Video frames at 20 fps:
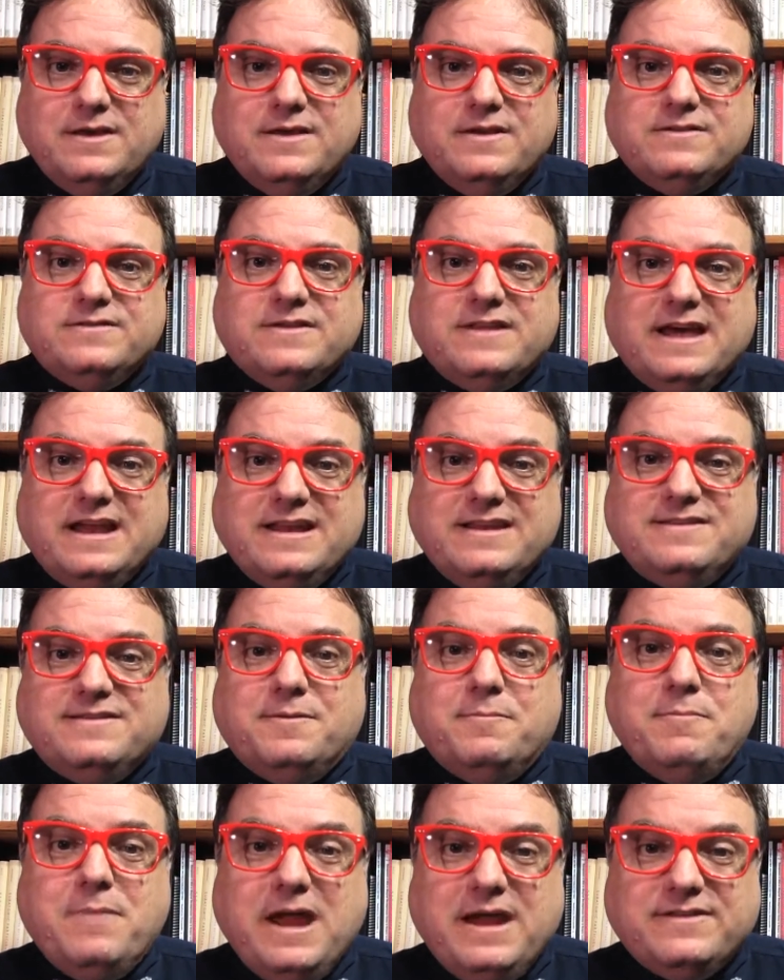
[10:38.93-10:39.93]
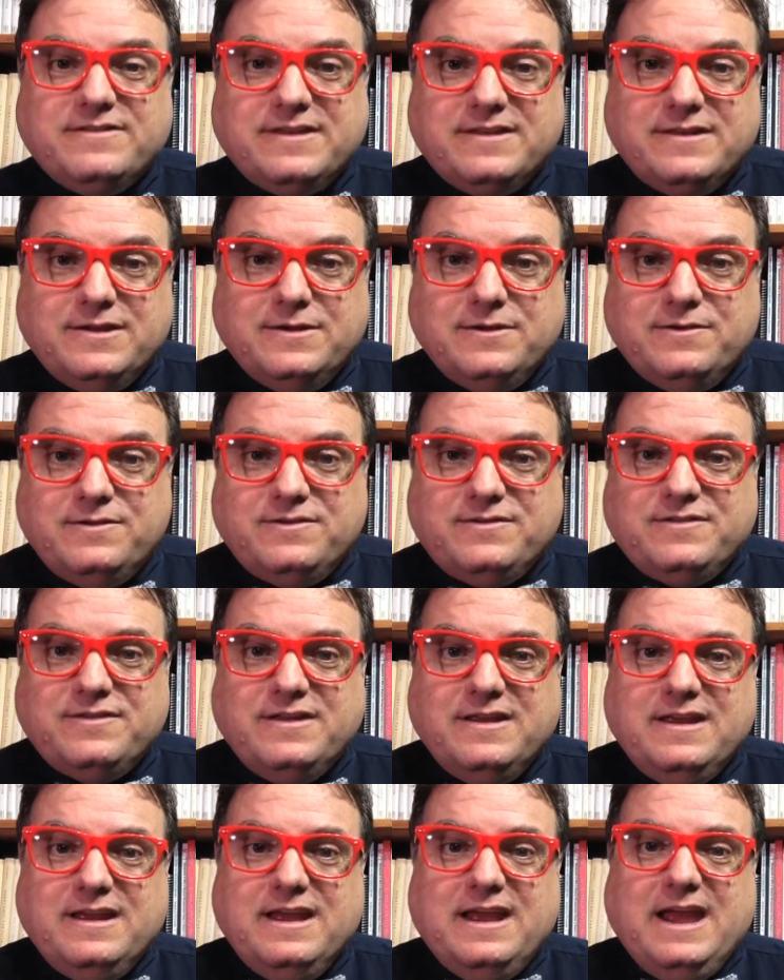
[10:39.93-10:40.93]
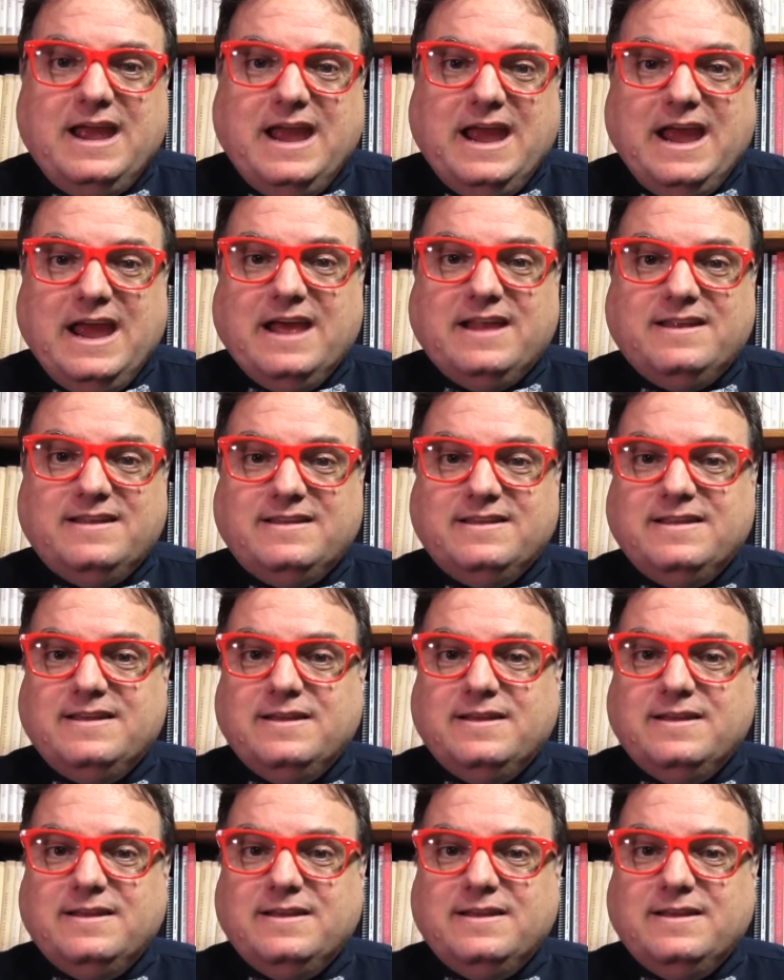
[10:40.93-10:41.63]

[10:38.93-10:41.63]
So that is amazing news, and